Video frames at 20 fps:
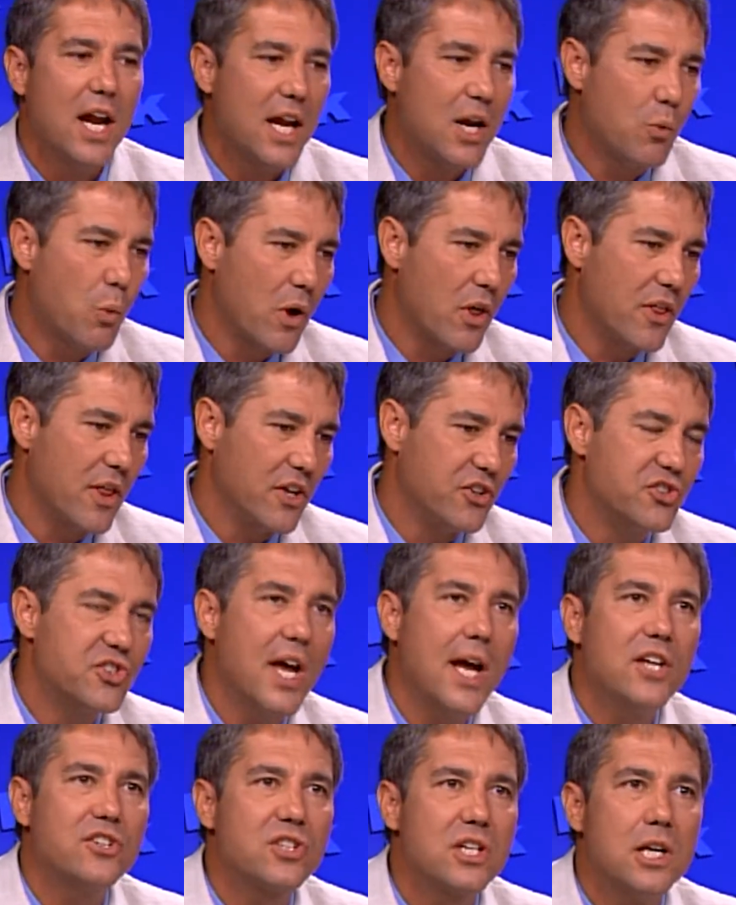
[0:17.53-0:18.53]
Whether they
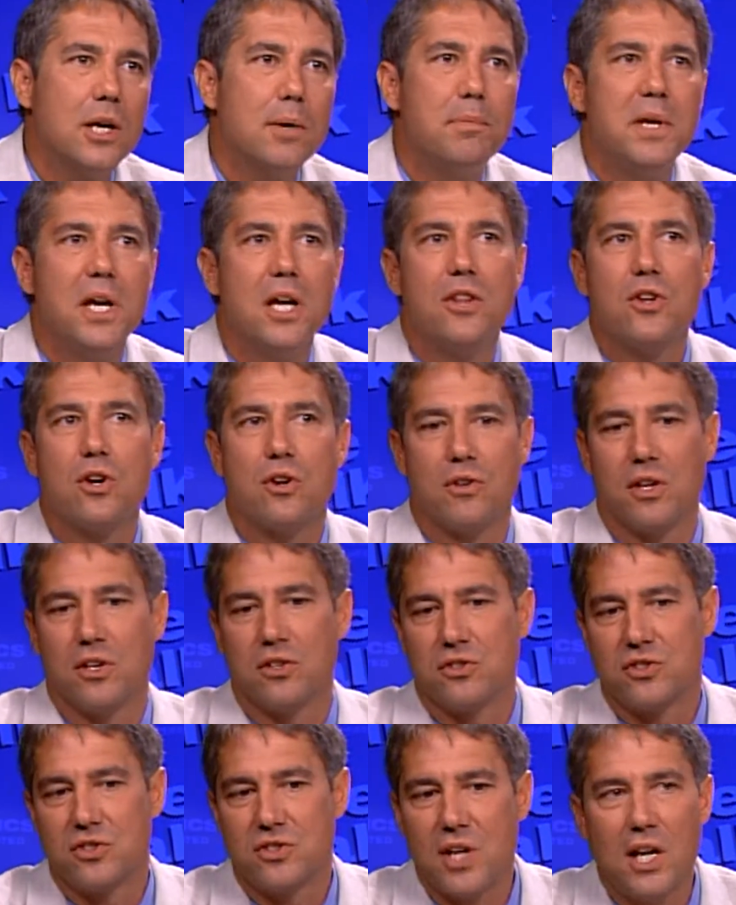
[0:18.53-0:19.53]
say it's going to be in there, or they
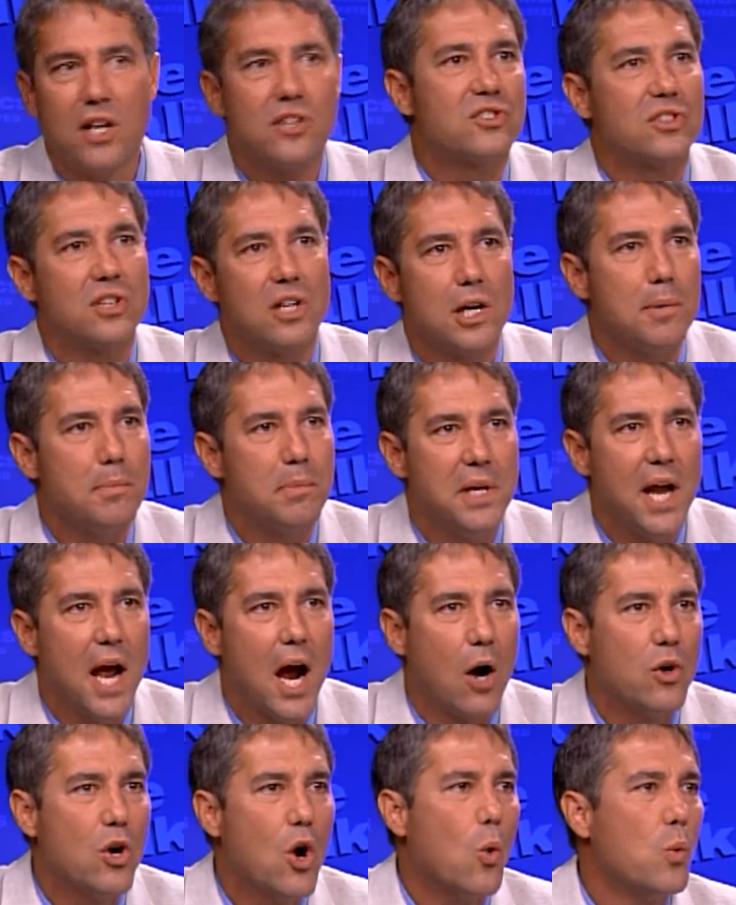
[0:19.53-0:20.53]
say it's going right. to be
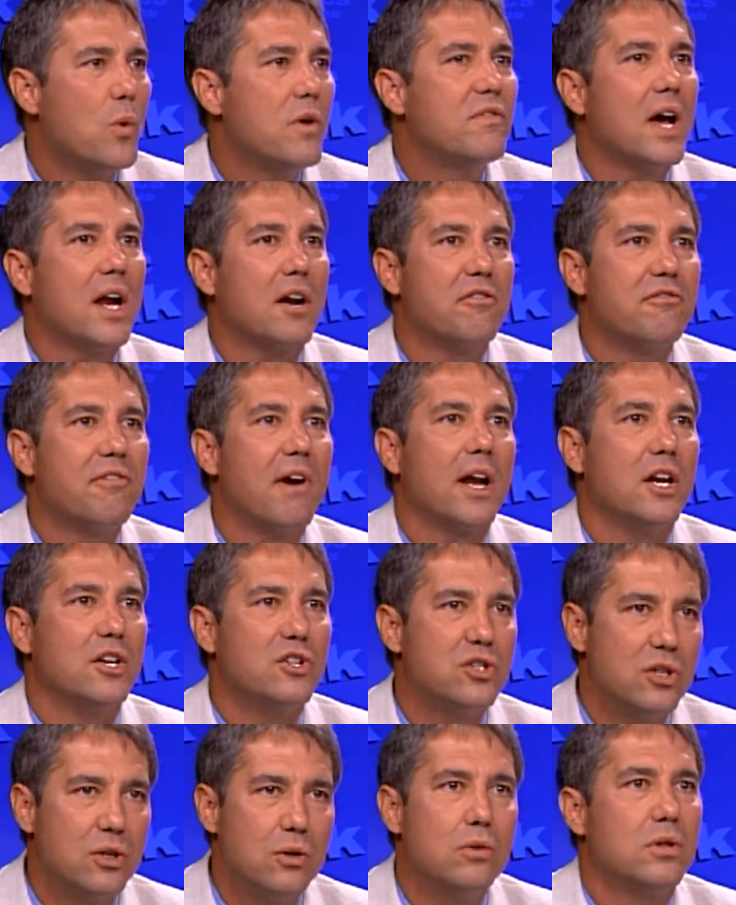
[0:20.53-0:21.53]
out, we've got to fight it
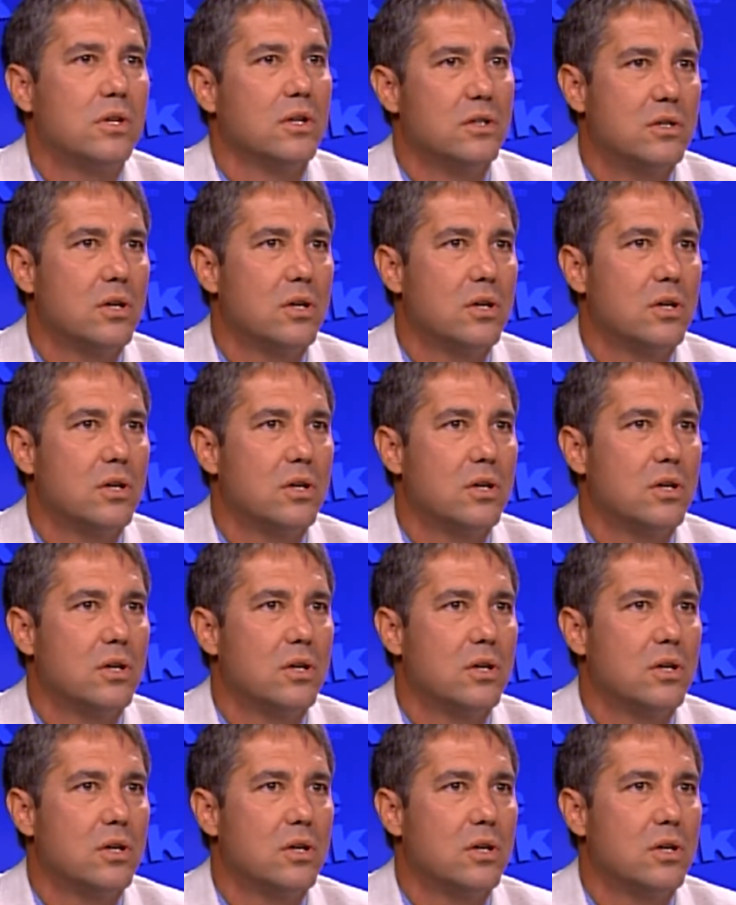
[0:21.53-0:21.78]
tooth and